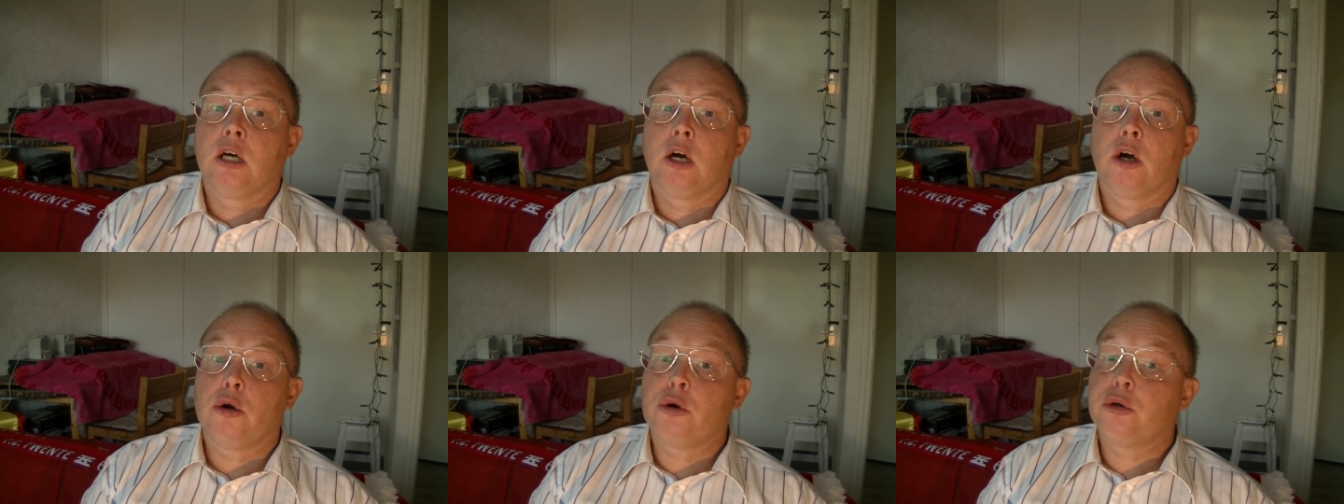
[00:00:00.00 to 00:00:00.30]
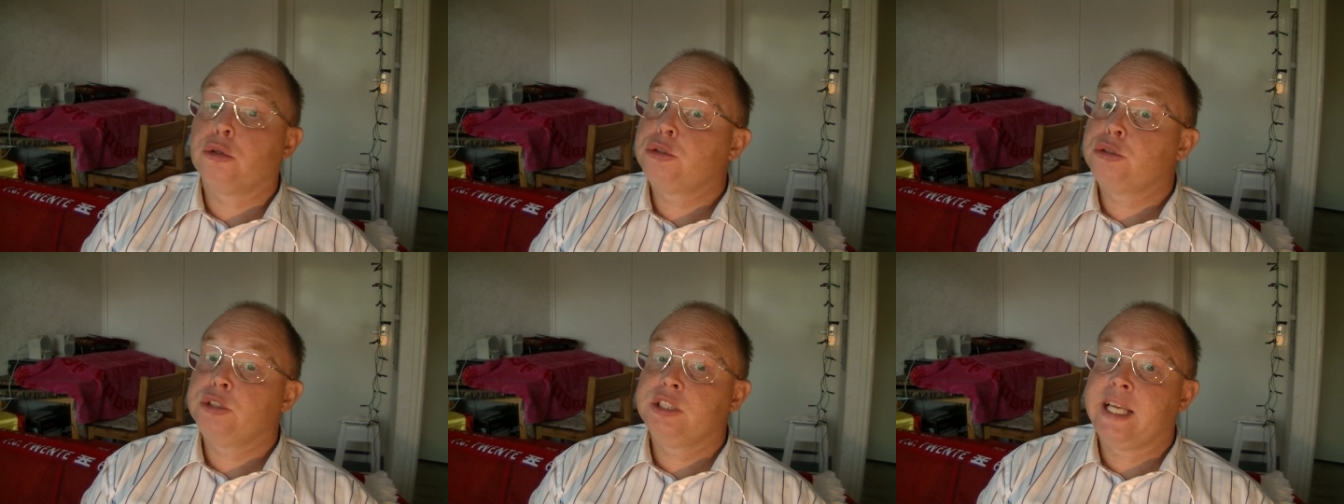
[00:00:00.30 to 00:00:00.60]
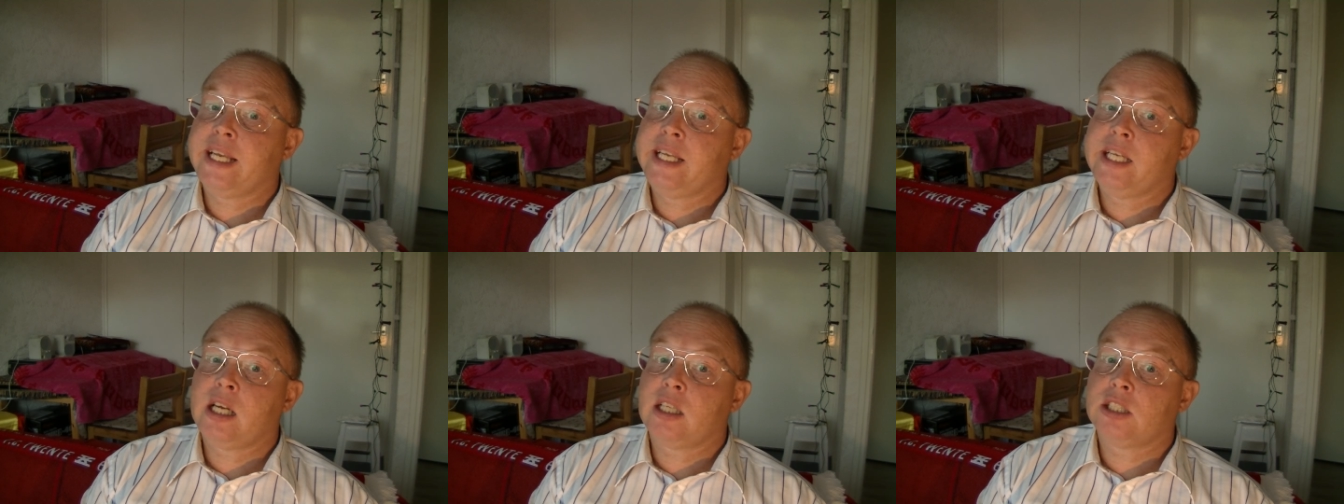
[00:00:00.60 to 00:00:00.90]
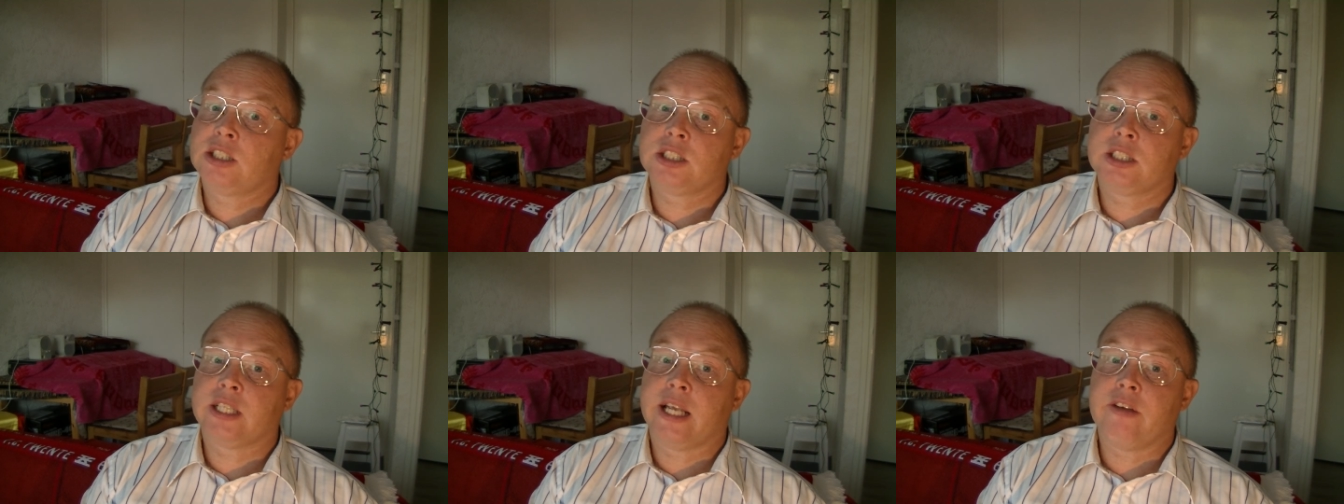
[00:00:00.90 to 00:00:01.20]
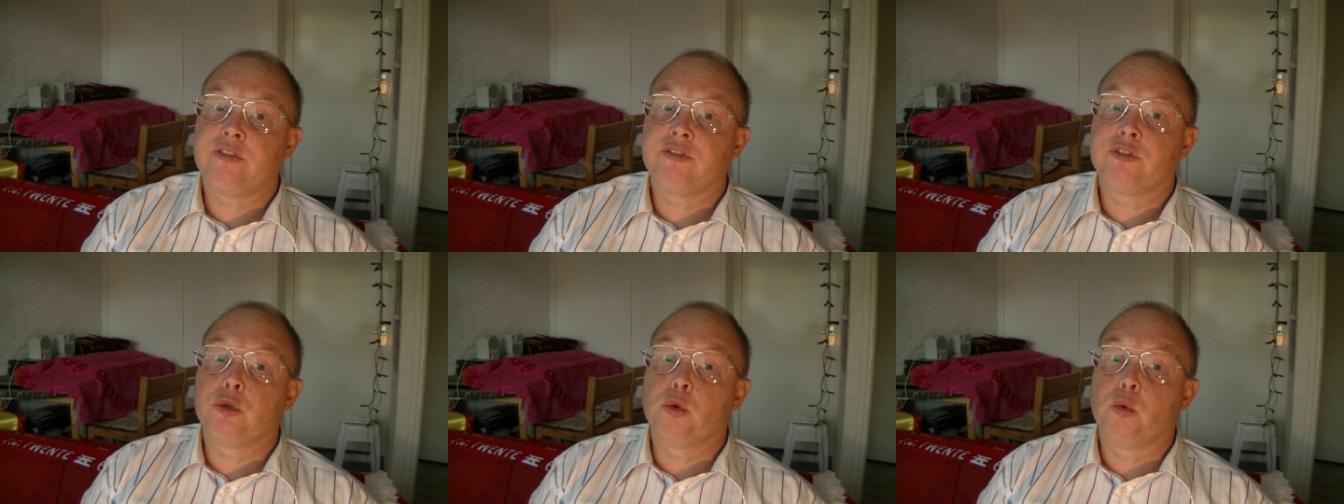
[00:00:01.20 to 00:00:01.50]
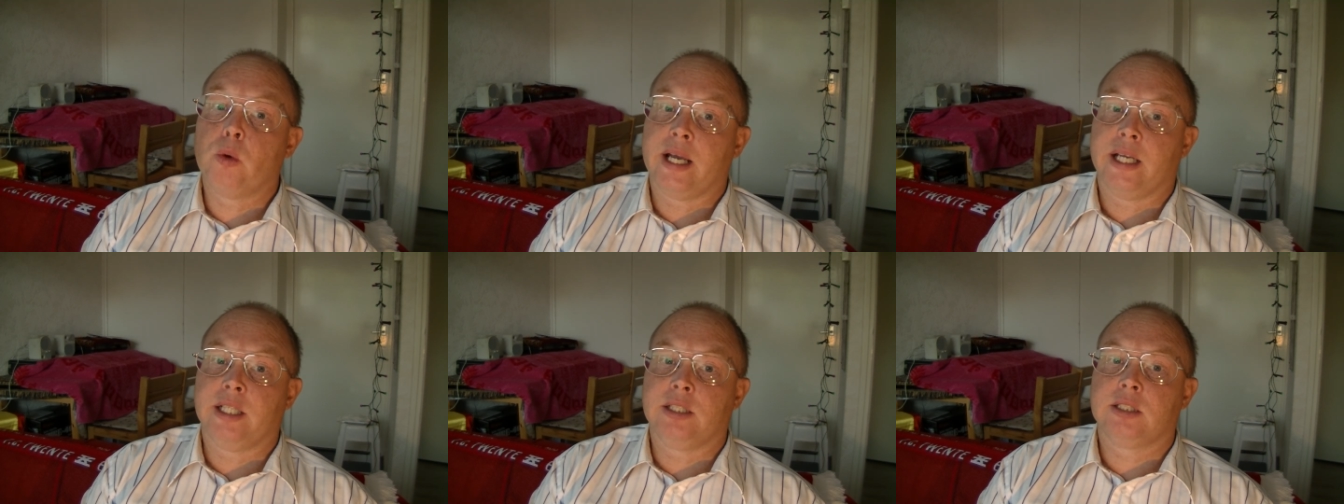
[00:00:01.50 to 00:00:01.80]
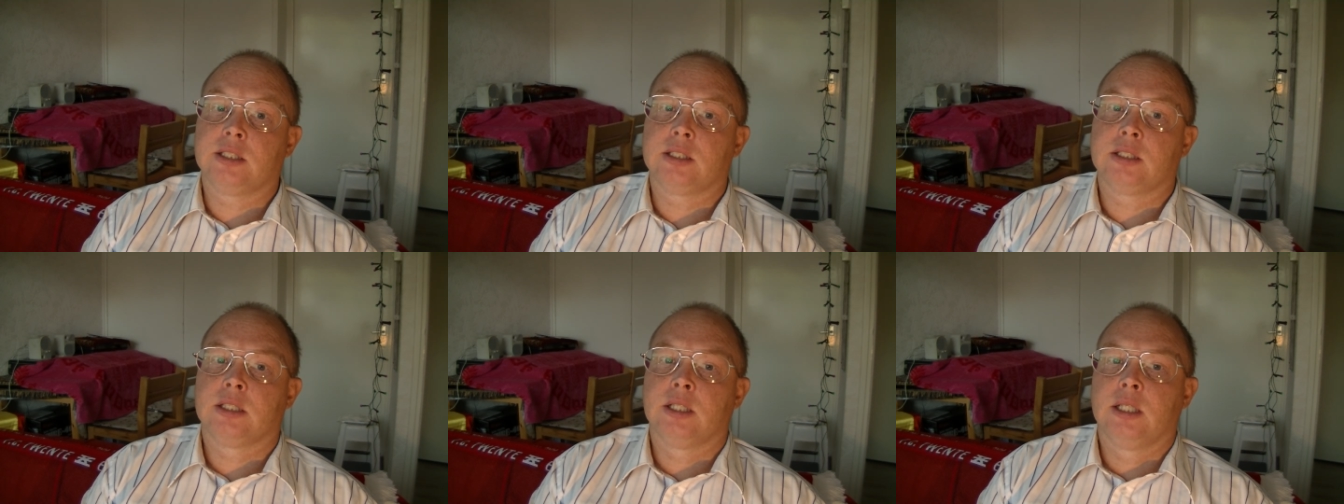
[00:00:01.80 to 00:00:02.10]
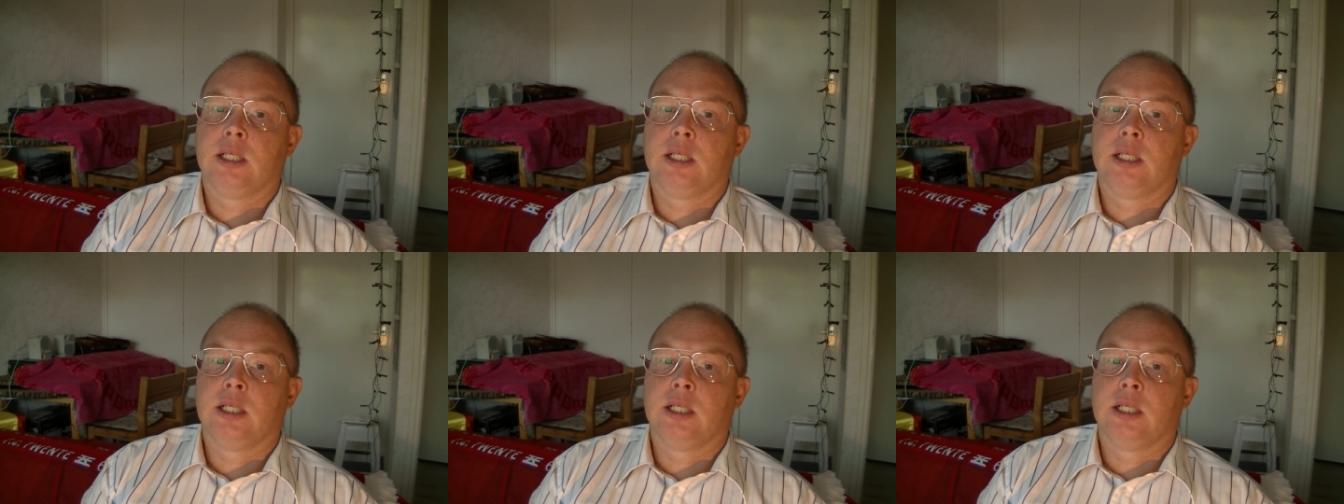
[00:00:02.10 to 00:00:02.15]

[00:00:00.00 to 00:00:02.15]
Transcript: or they just have to wait.